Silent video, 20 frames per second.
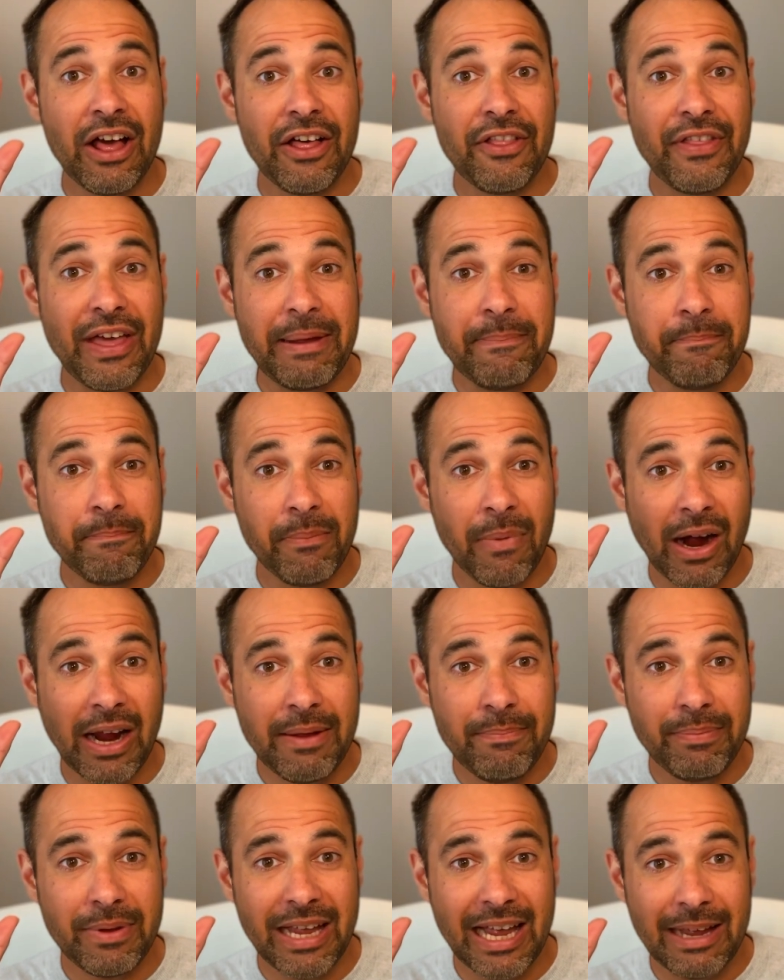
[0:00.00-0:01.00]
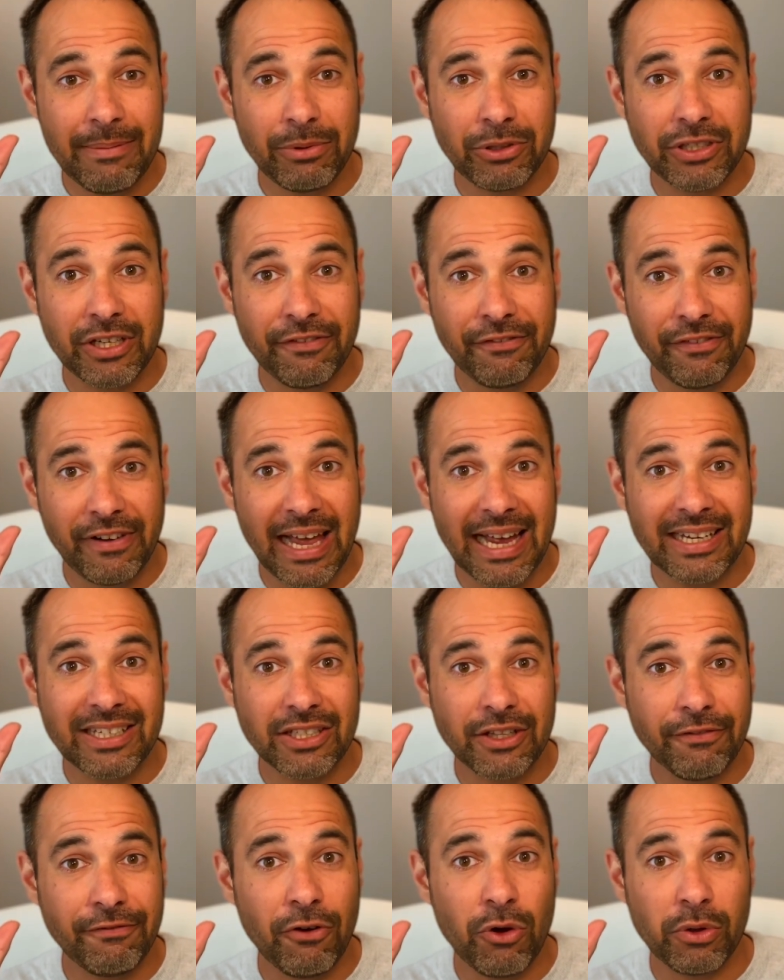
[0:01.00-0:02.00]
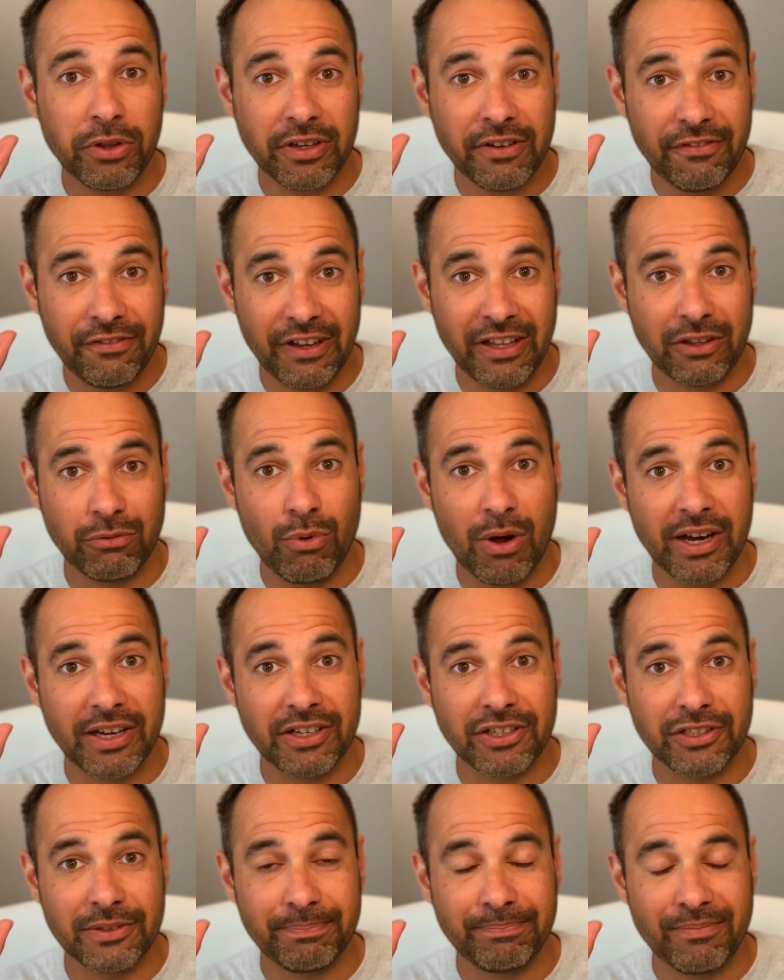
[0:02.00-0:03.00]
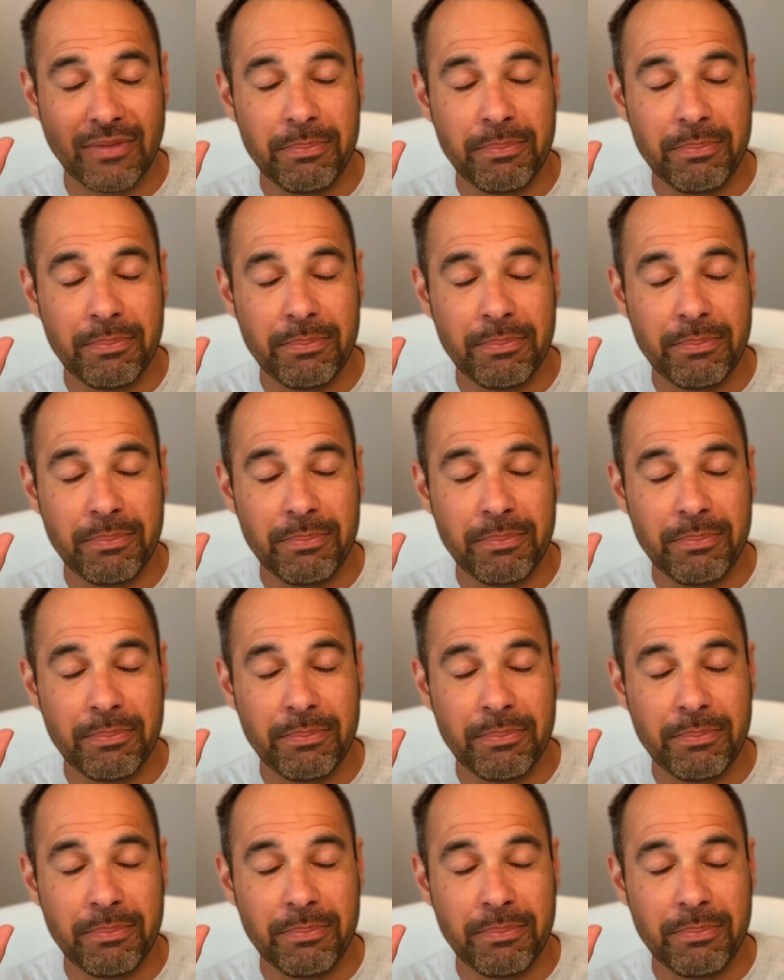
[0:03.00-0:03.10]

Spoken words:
they might be able to flex the fourth and fifth ones,